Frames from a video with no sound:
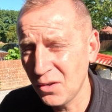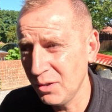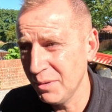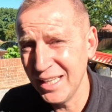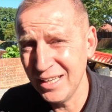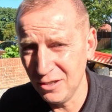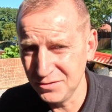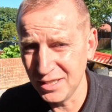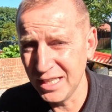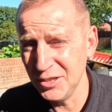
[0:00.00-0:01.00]
time, and then
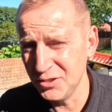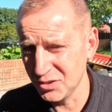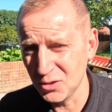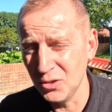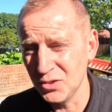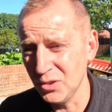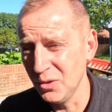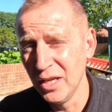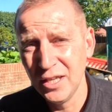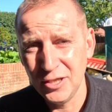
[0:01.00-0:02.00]
after that, you just gotta do
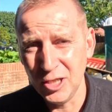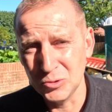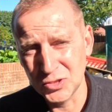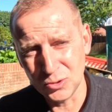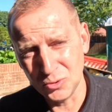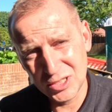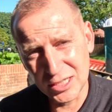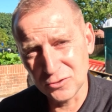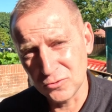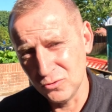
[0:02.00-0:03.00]
the old school, stick
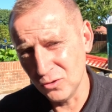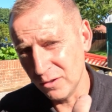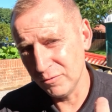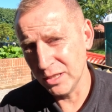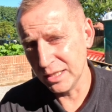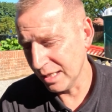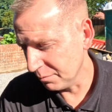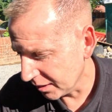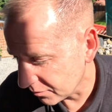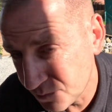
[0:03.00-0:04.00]
a screwdriver in and get them
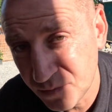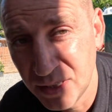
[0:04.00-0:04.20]
out.